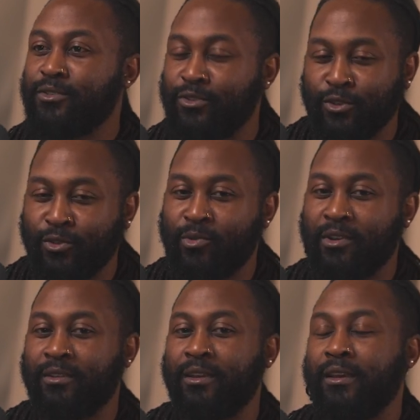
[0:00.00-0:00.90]
Do you
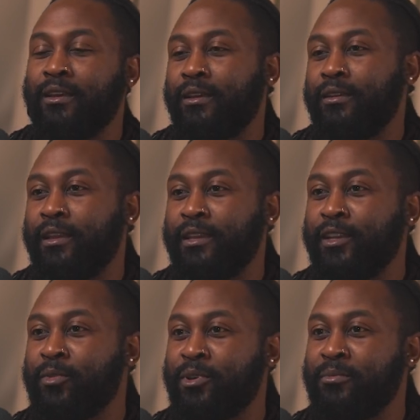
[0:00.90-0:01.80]
want a
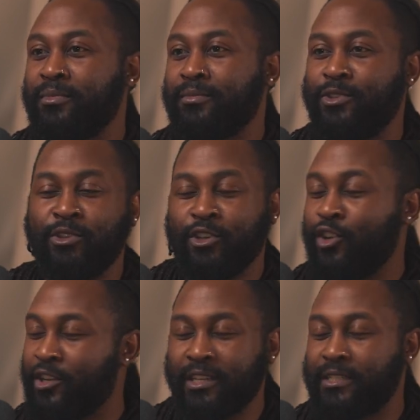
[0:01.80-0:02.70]
Jaeger bomb?
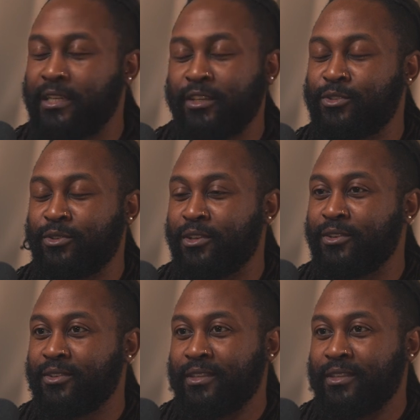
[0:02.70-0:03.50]
You're going to say yes or no.